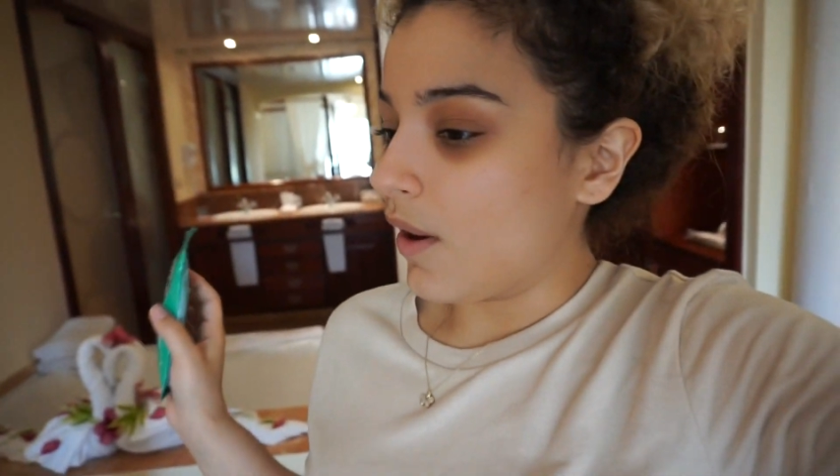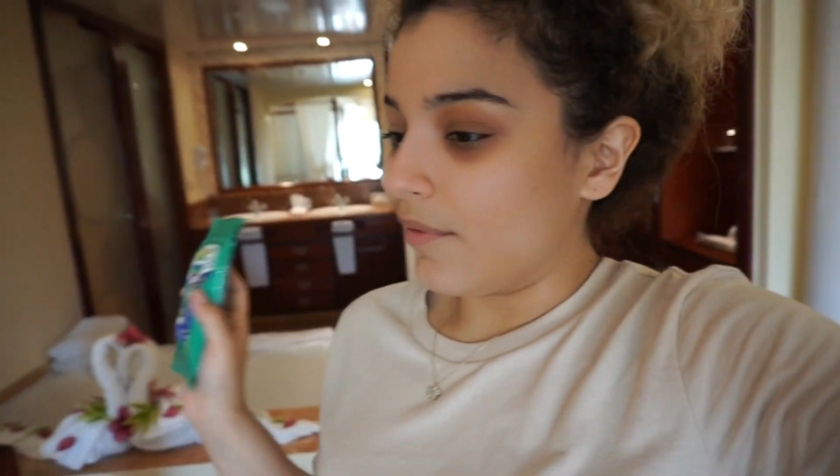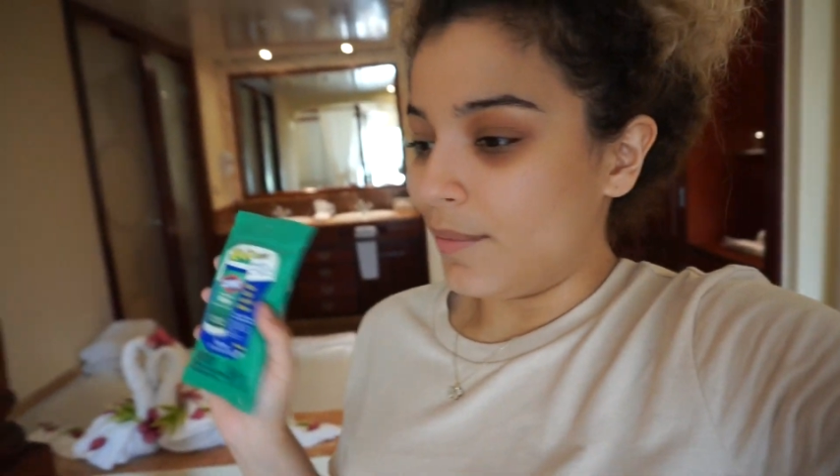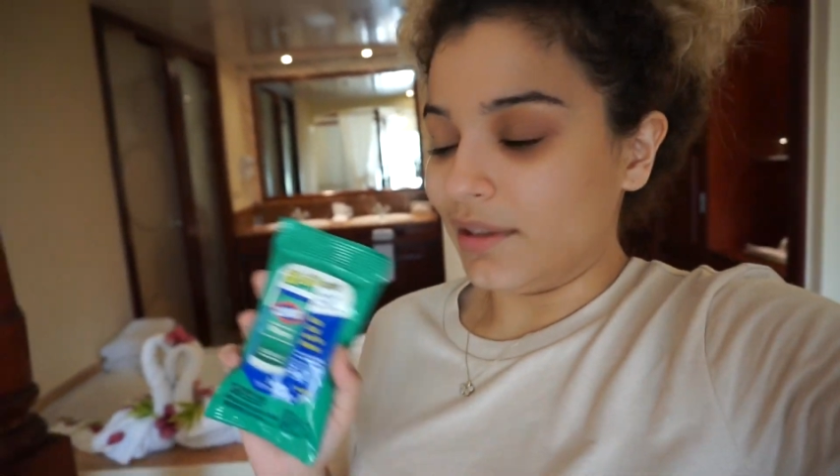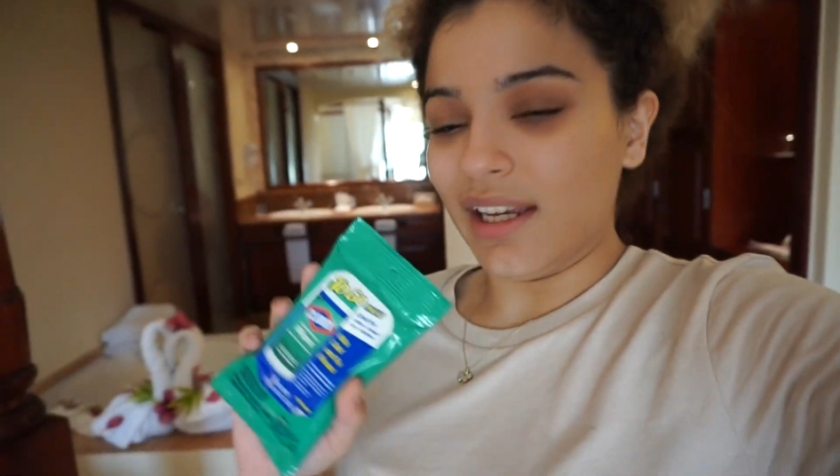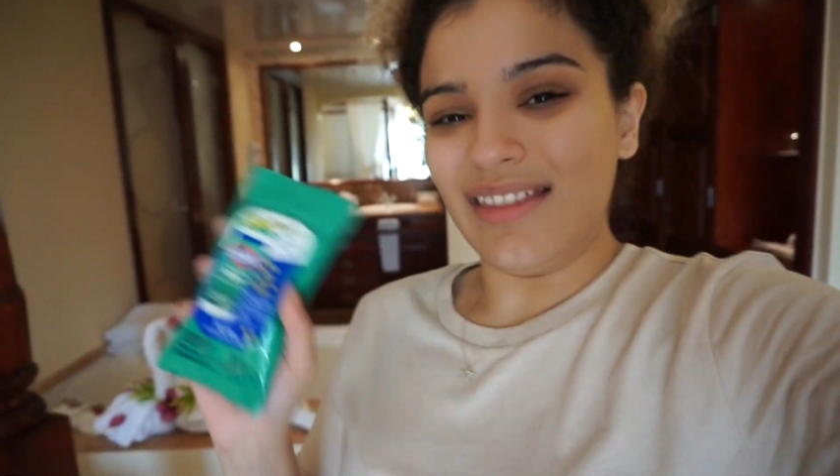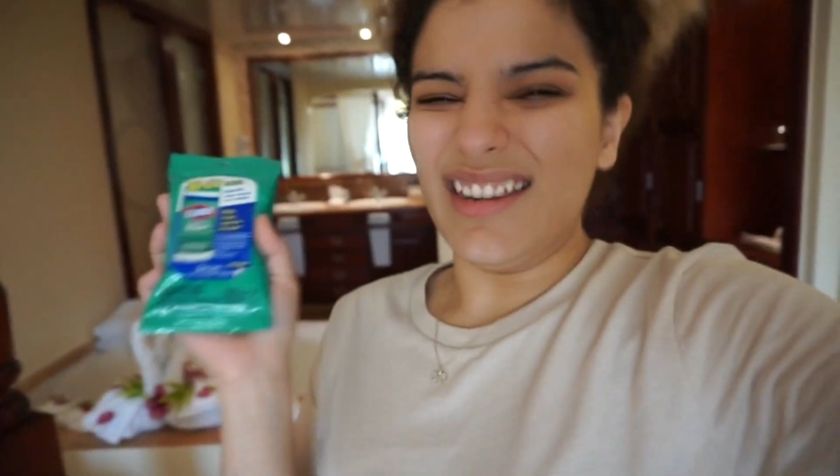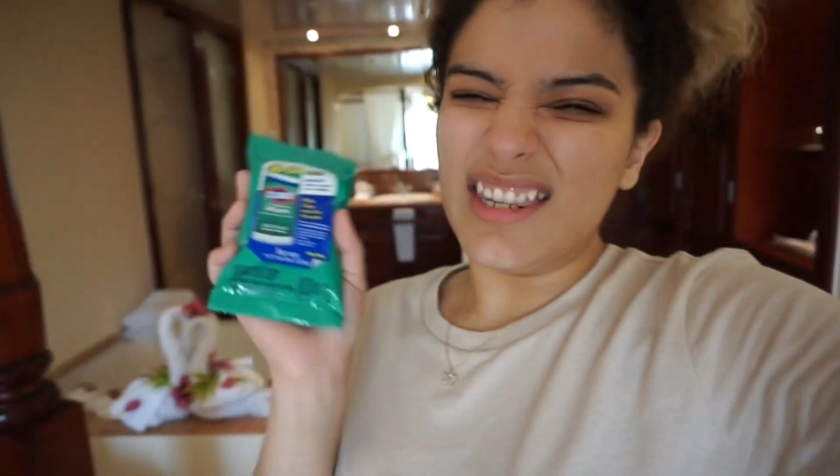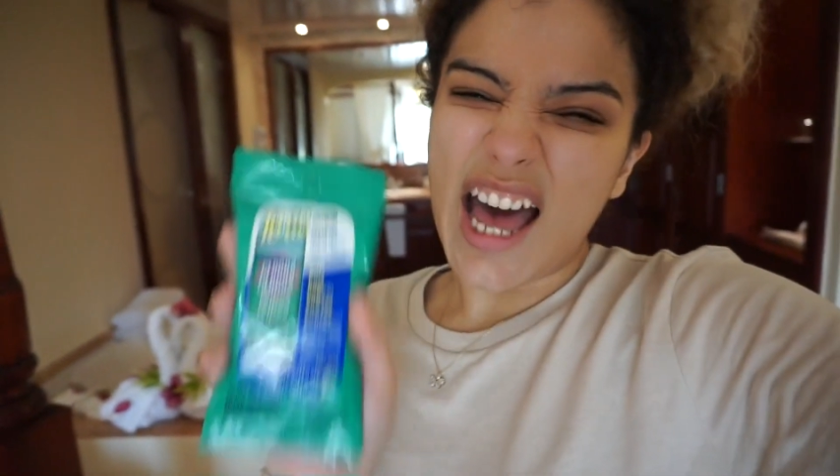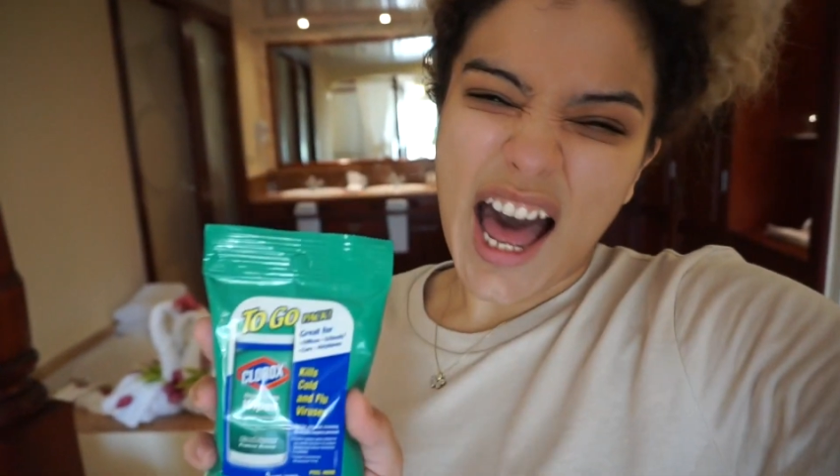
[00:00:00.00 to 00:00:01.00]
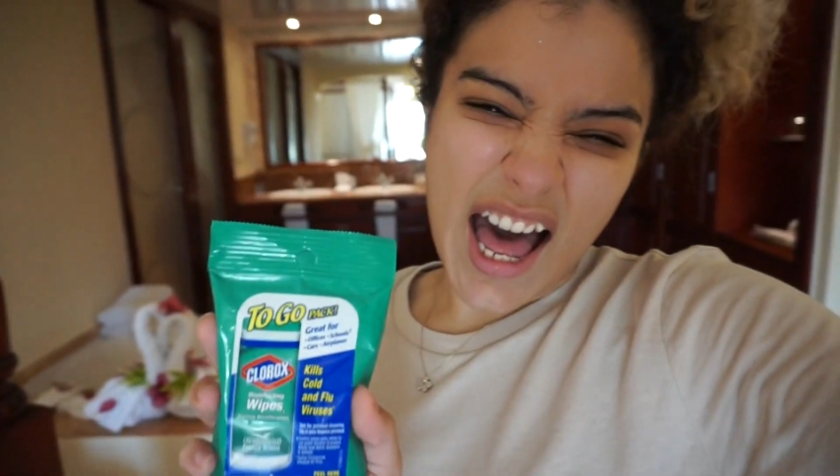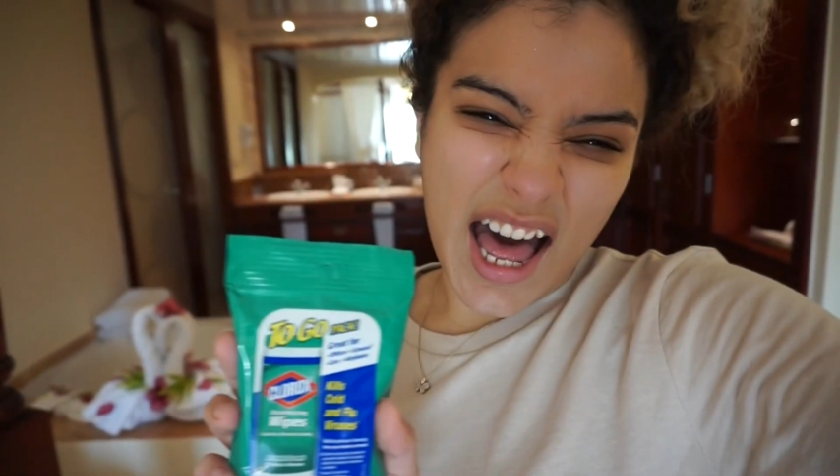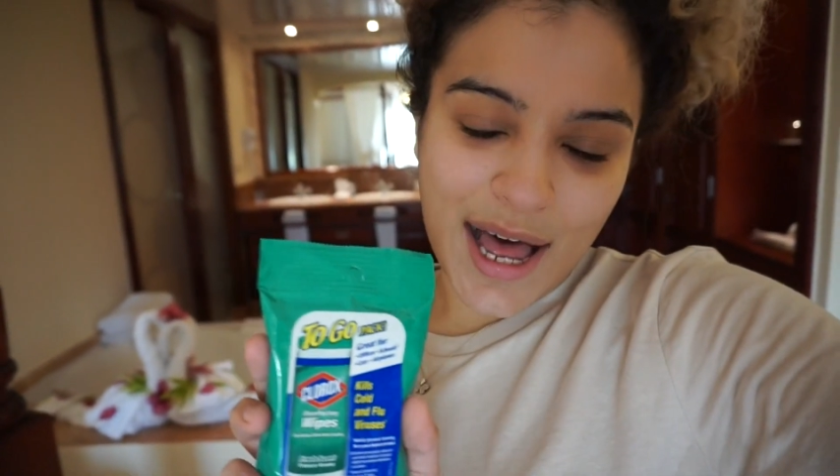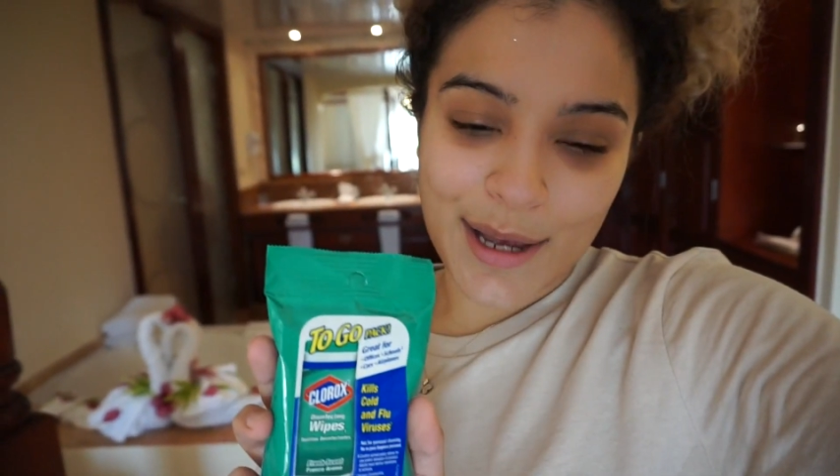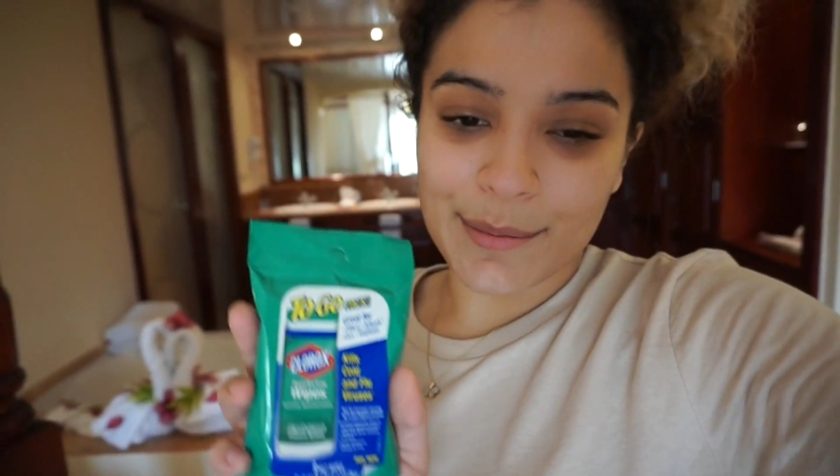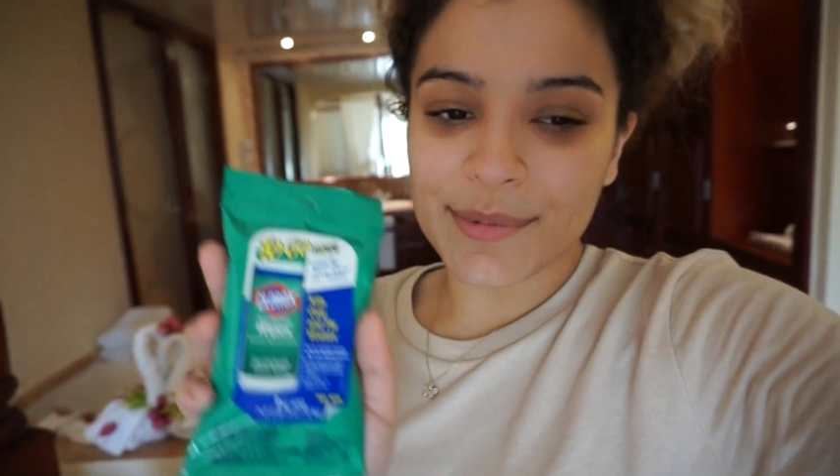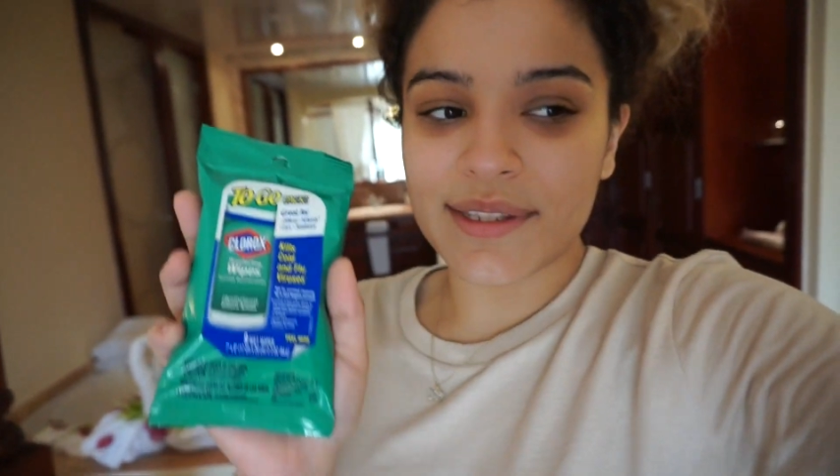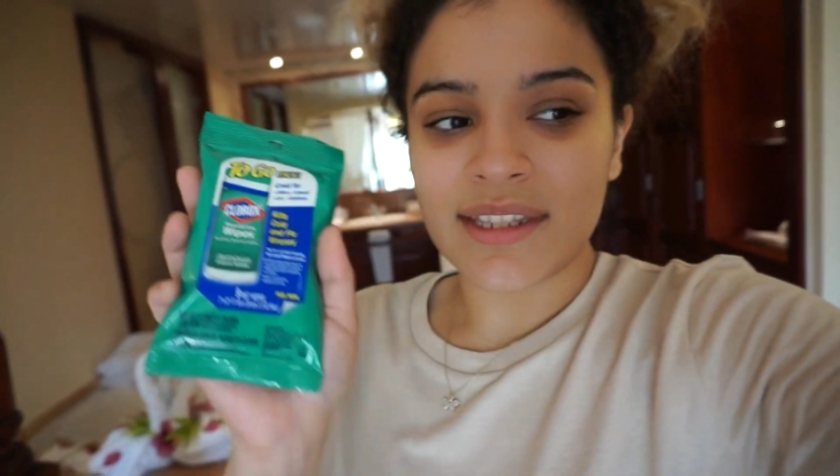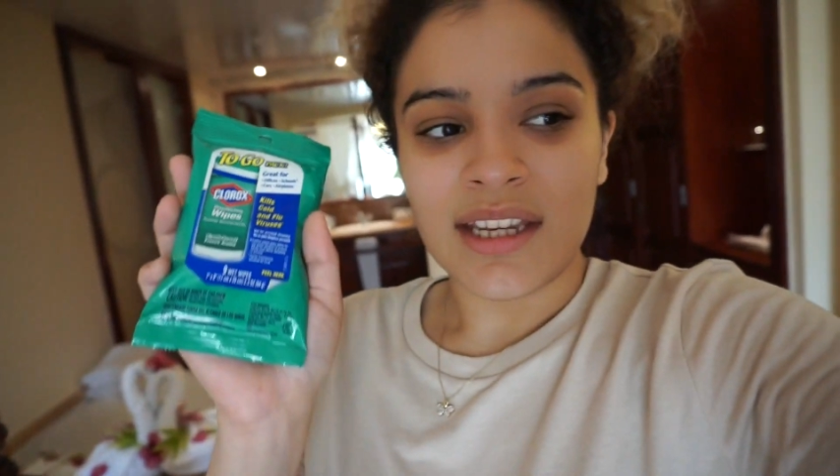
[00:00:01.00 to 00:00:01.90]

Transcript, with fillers: I've been like the knobs,